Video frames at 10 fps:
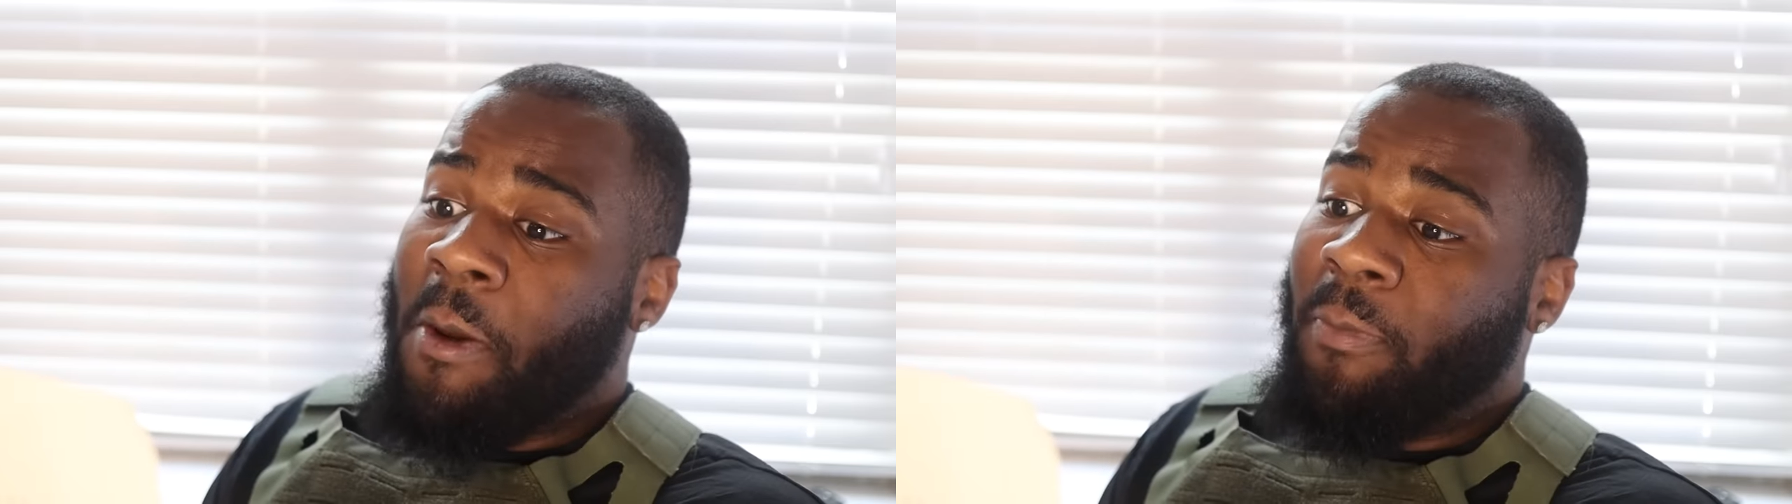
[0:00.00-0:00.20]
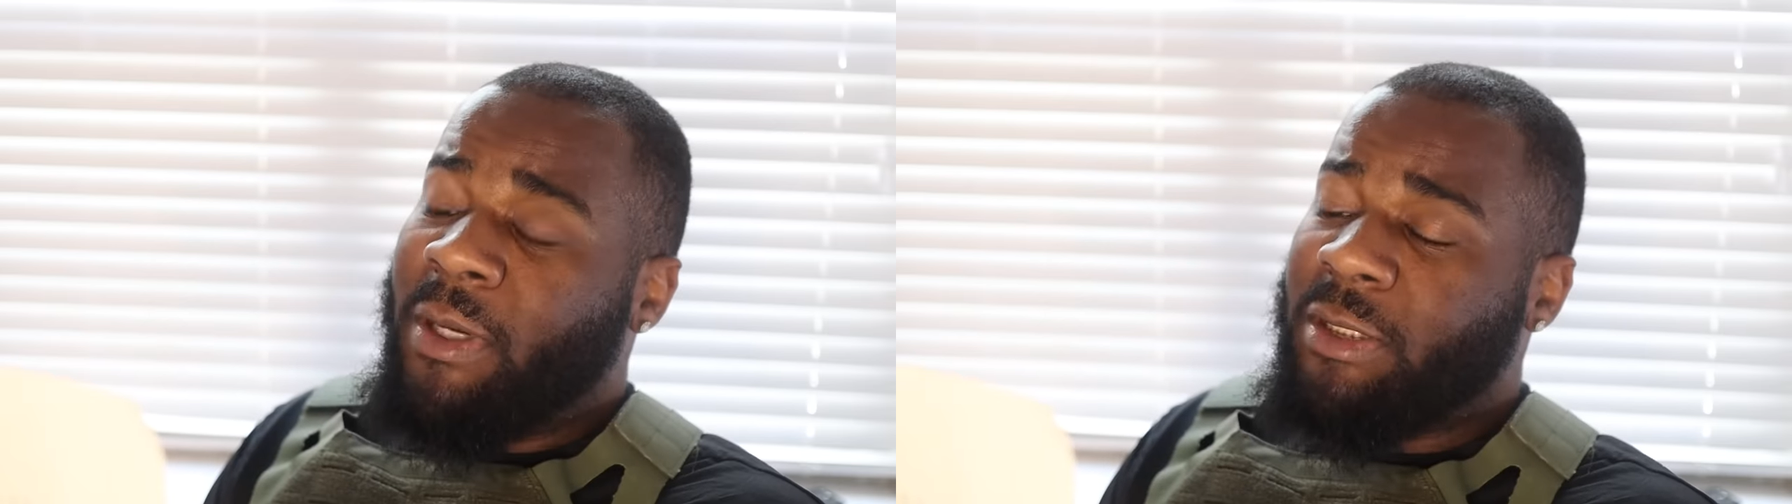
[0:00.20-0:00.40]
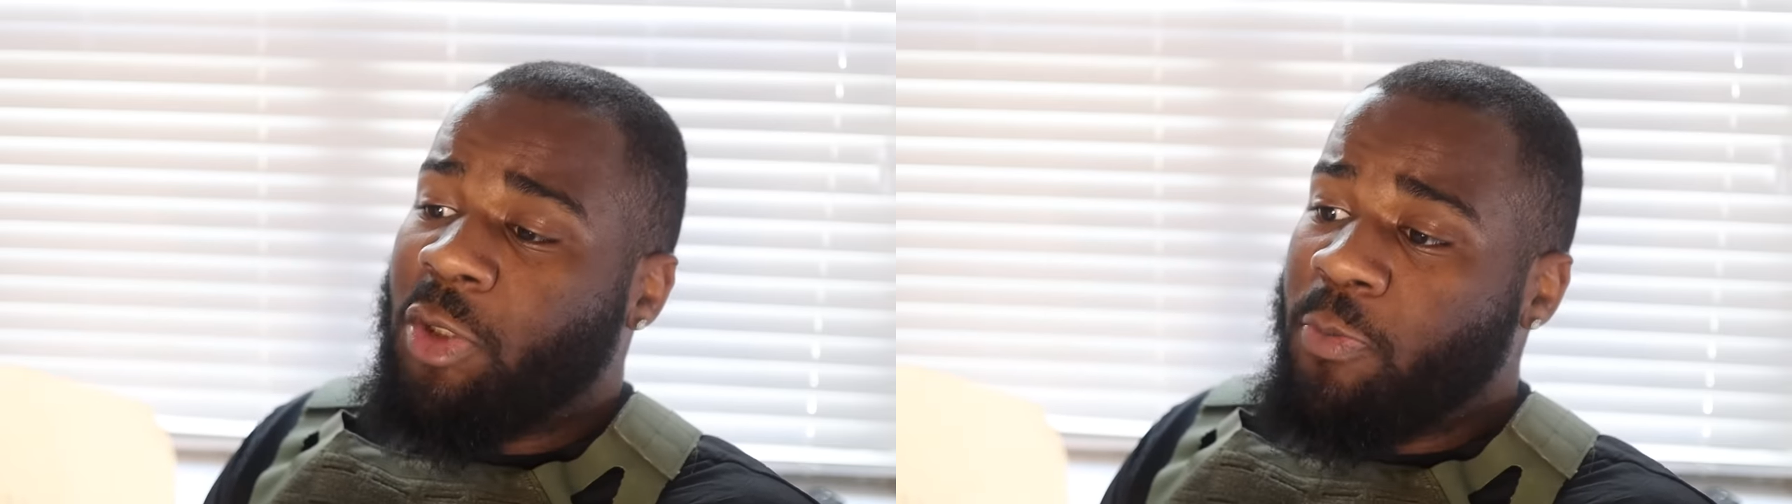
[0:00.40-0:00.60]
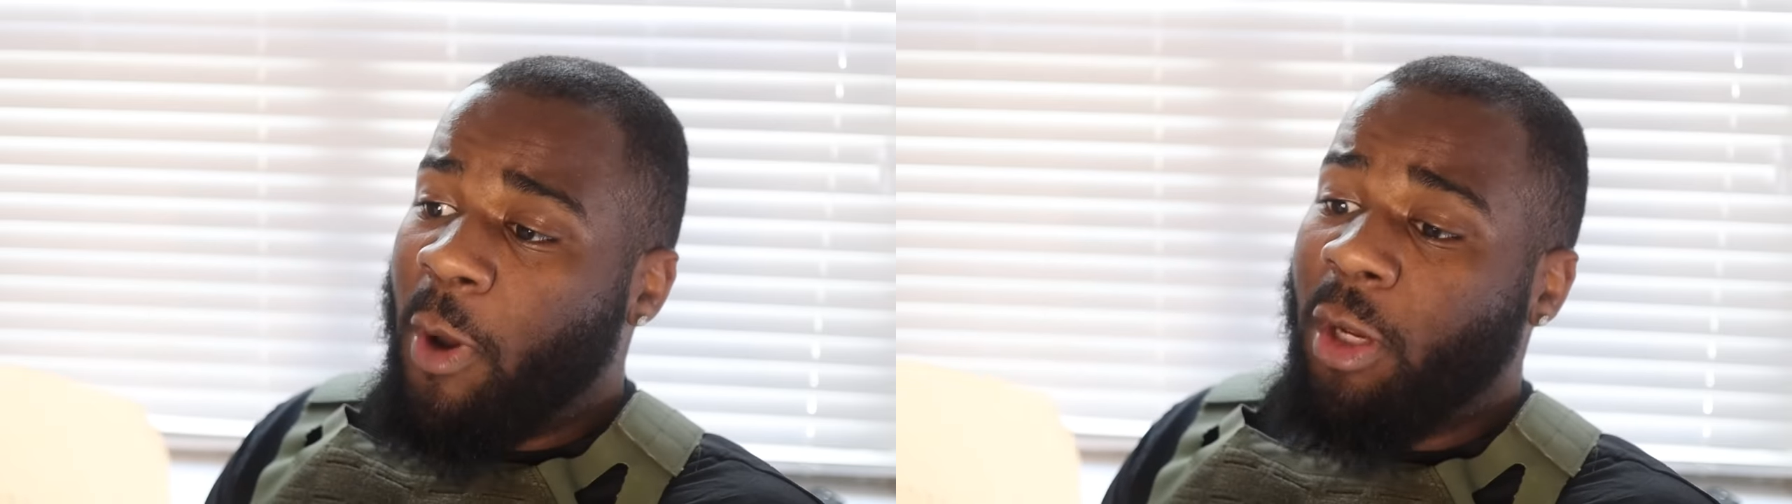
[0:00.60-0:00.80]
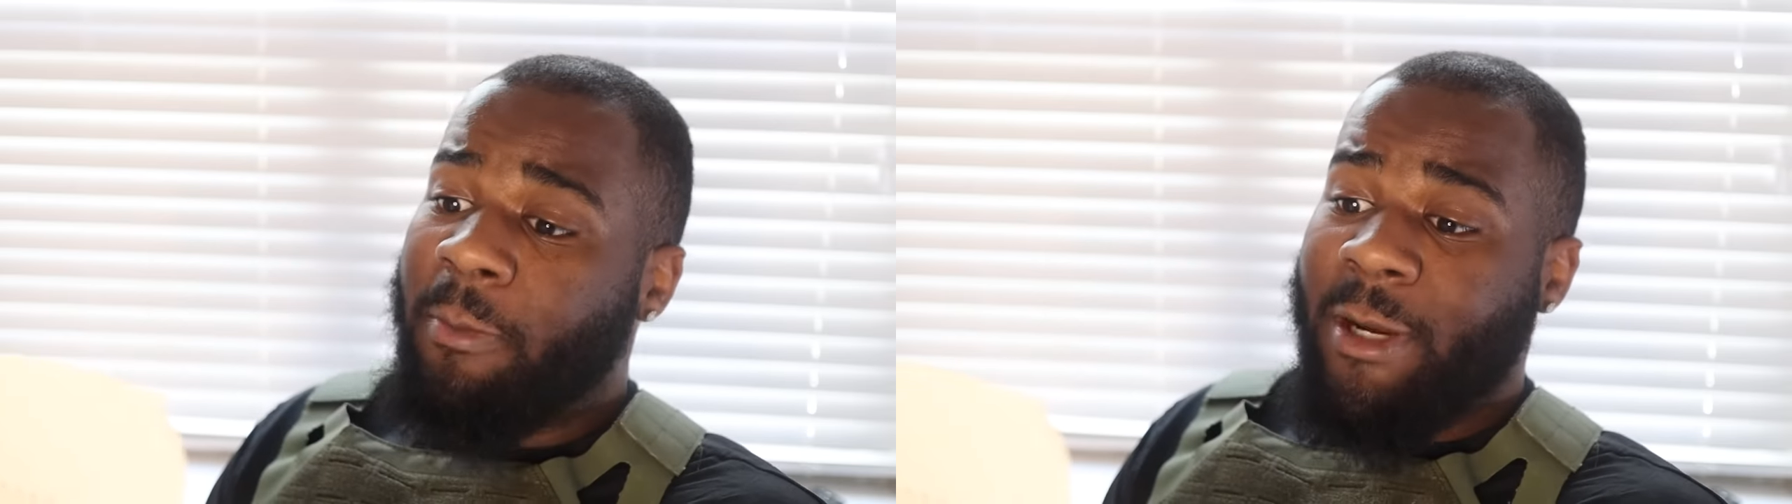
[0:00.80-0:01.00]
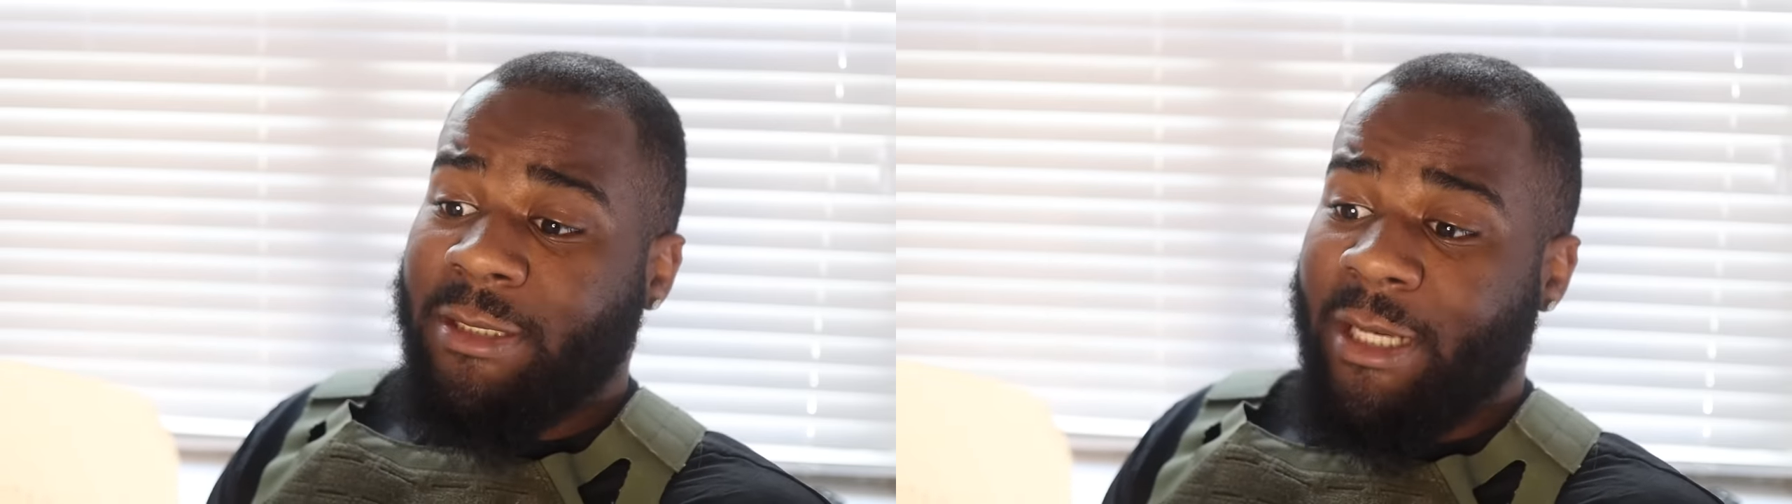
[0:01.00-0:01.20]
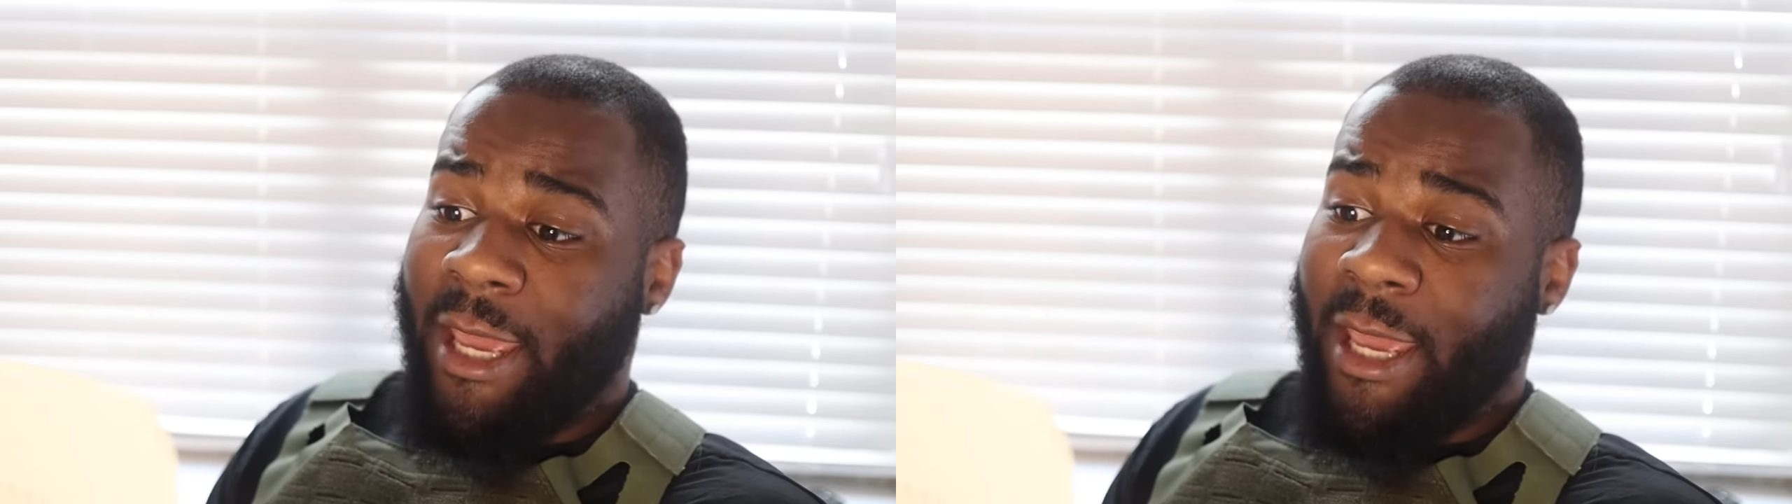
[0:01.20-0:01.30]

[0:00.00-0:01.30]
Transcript: Put two polar bears in a